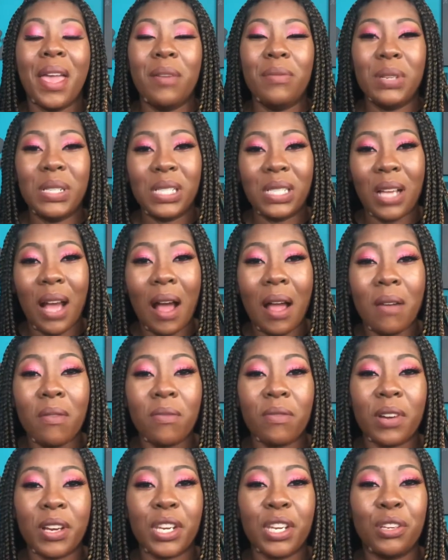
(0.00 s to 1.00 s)
it was time
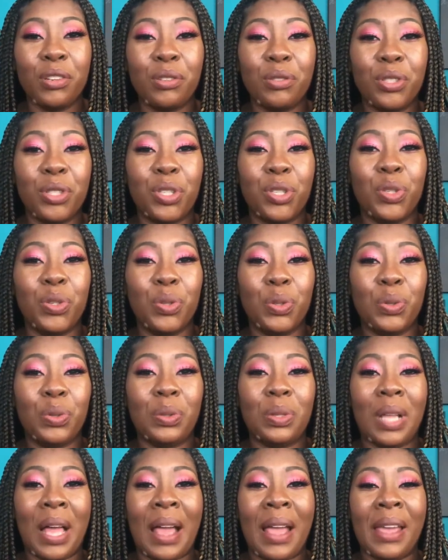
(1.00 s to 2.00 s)
for you
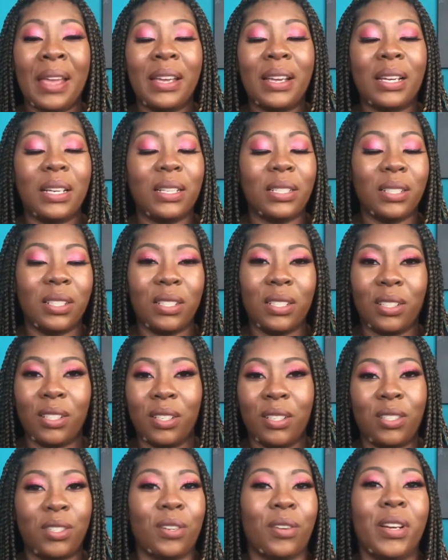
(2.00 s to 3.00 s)
to like
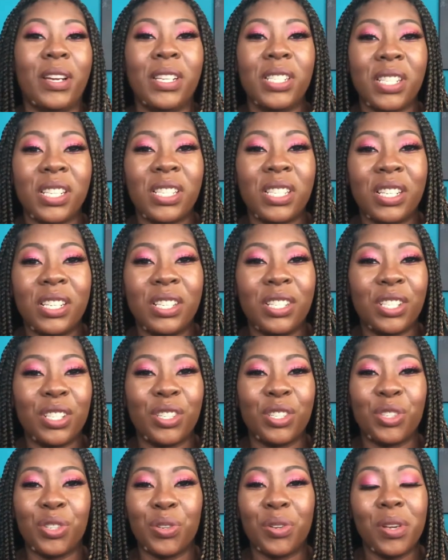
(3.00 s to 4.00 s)
transition
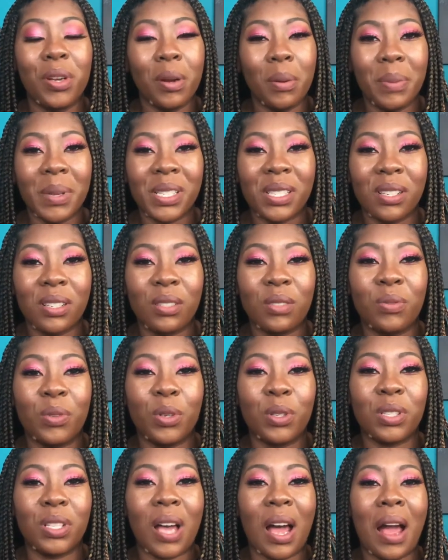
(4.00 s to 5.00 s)
to doing your business
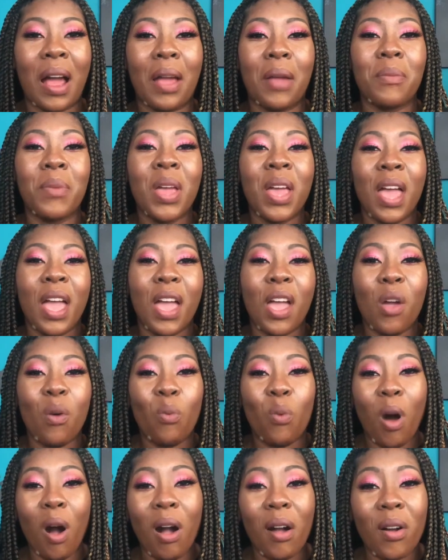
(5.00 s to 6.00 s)
full time
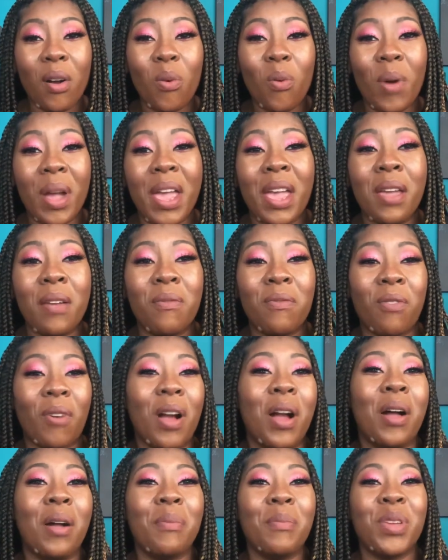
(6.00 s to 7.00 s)
and walk away
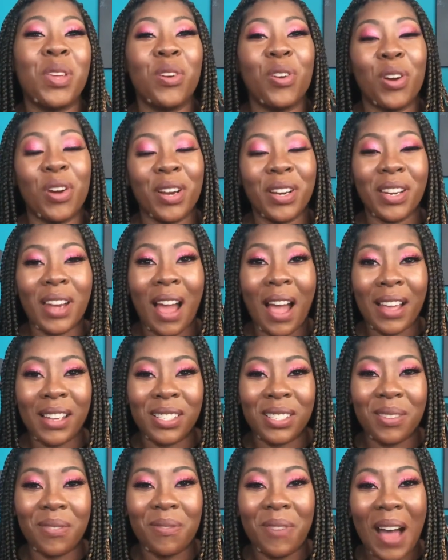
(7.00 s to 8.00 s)
from your
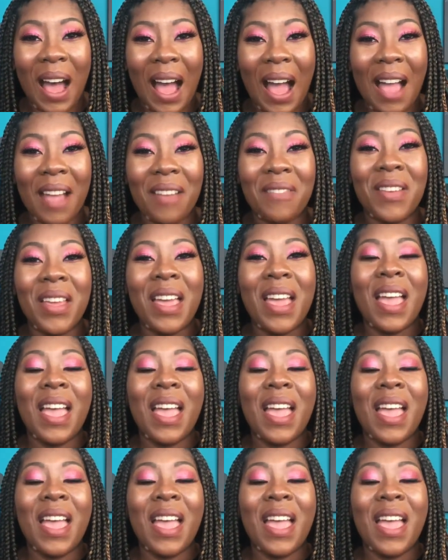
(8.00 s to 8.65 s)
nine to five.